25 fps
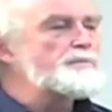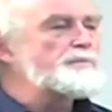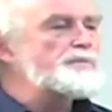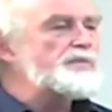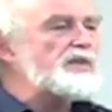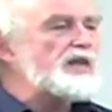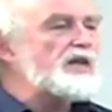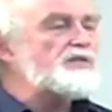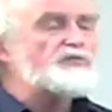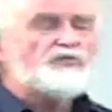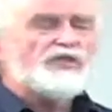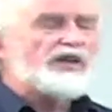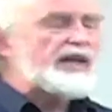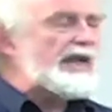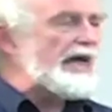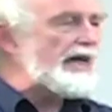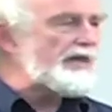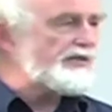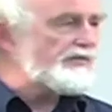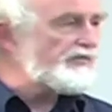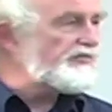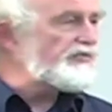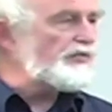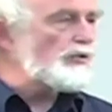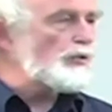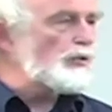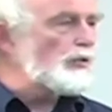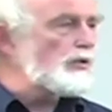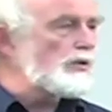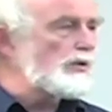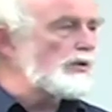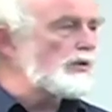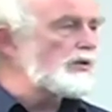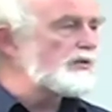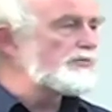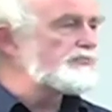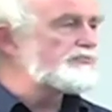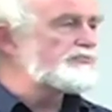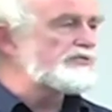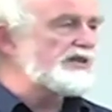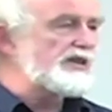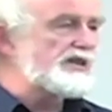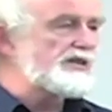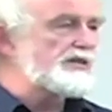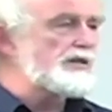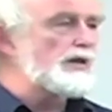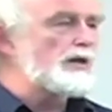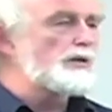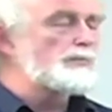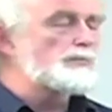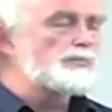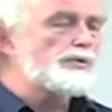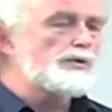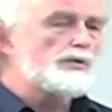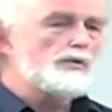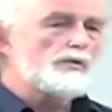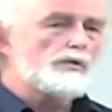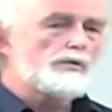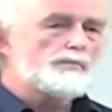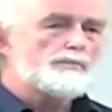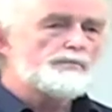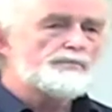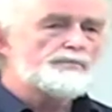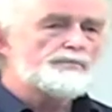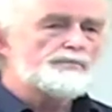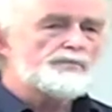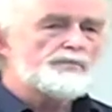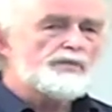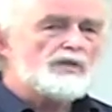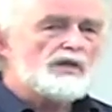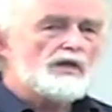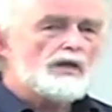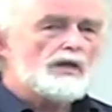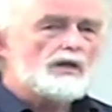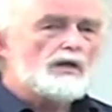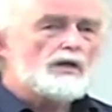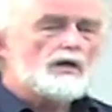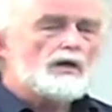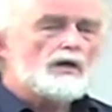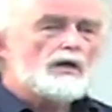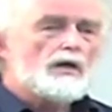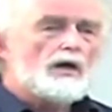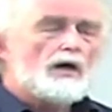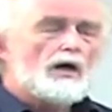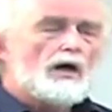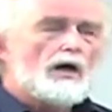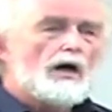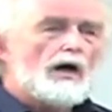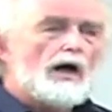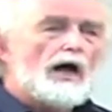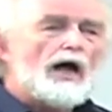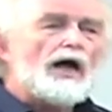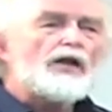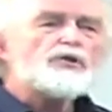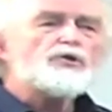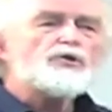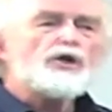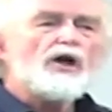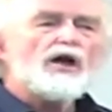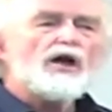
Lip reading: if they had a fall, for example. And